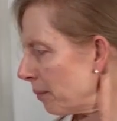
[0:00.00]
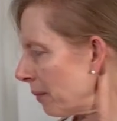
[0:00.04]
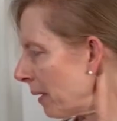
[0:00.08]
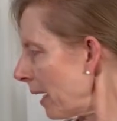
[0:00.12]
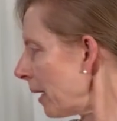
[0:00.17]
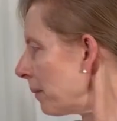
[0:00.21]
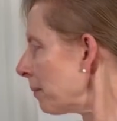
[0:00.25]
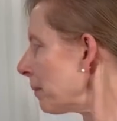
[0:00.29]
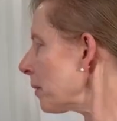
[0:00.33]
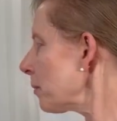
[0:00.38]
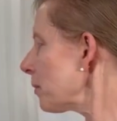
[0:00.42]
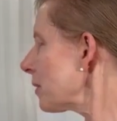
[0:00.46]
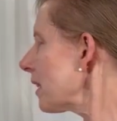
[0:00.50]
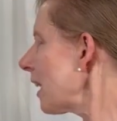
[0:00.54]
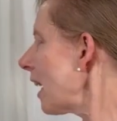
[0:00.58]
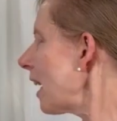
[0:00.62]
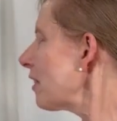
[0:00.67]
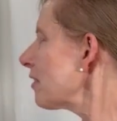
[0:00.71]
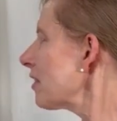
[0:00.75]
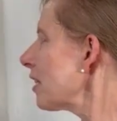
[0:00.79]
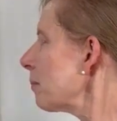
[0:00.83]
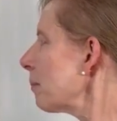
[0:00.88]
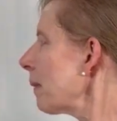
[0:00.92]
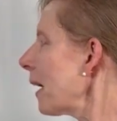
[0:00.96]
happy with
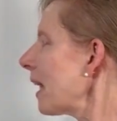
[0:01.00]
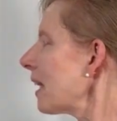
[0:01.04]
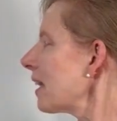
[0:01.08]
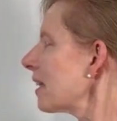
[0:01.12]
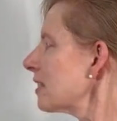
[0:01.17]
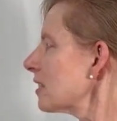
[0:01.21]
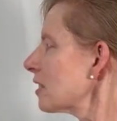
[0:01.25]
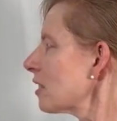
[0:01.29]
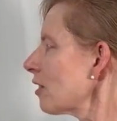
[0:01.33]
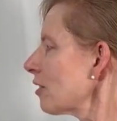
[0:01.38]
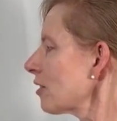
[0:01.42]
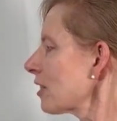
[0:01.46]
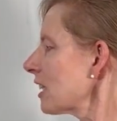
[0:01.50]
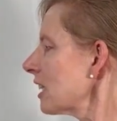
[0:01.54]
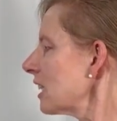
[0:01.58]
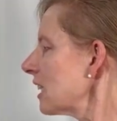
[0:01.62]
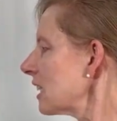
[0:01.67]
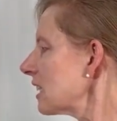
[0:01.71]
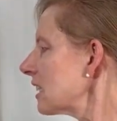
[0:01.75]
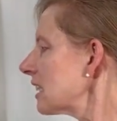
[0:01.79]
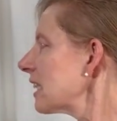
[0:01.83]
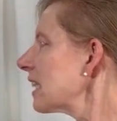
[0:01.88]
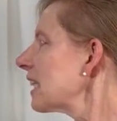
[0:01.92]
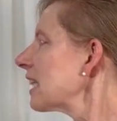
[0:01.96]
how the balance look in
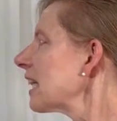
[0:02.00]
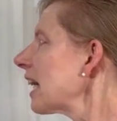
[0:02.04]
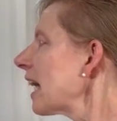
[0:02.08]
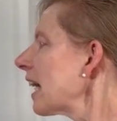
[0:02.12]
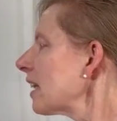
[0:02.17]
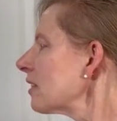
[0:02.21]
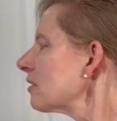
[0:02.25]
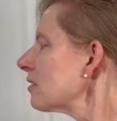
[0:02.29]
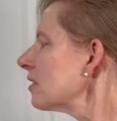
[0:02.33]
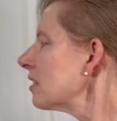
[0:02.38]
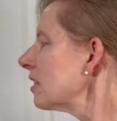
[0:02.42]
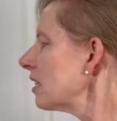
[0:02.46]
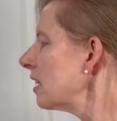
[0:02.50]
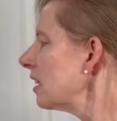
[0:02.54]
this here now.